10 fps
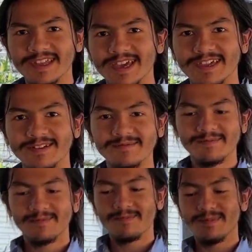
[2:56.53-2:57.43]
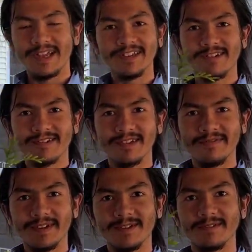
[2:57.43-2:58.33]
then plant it
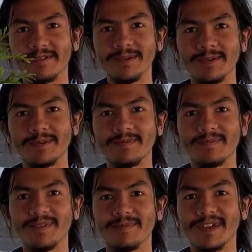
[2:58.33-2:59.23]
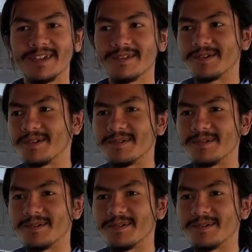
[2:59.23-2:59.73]
yourself and it'll root and make your